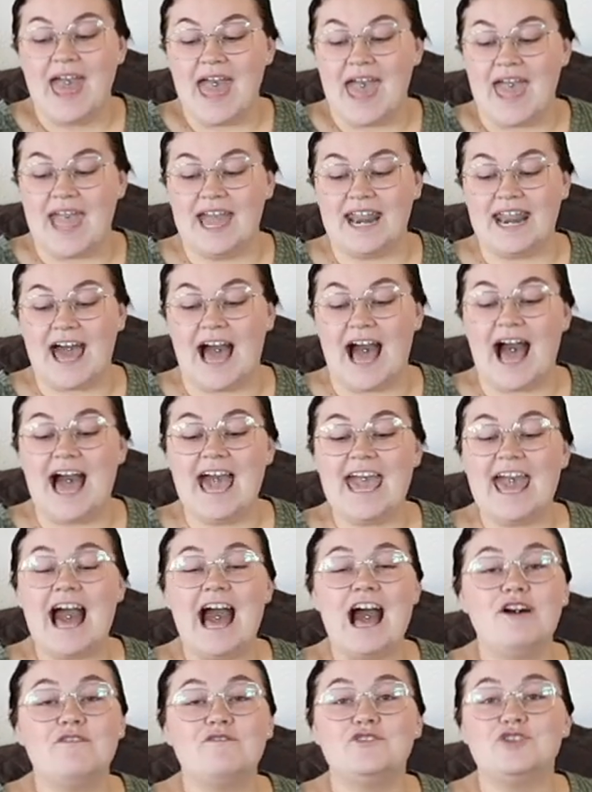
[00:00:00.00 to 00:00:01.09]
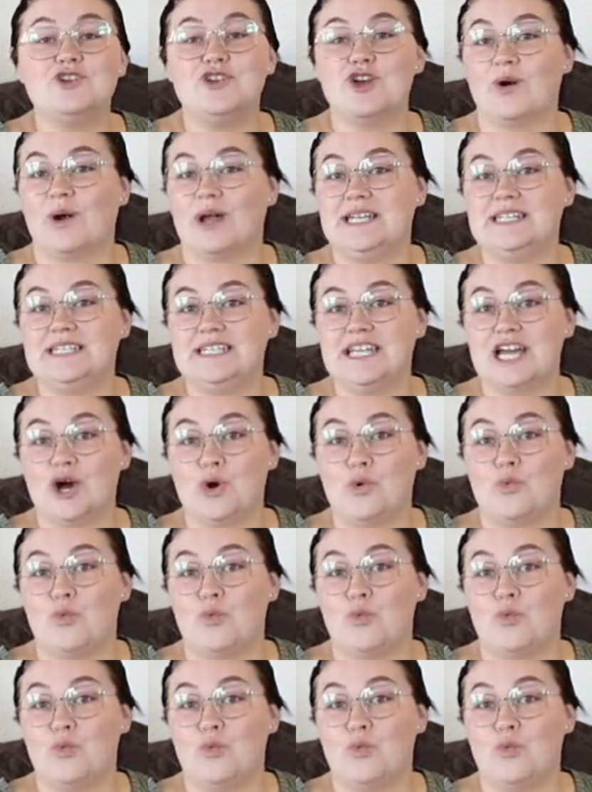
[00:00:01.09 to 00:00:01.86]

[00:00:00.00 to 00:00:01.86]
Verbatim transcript: And I have no idea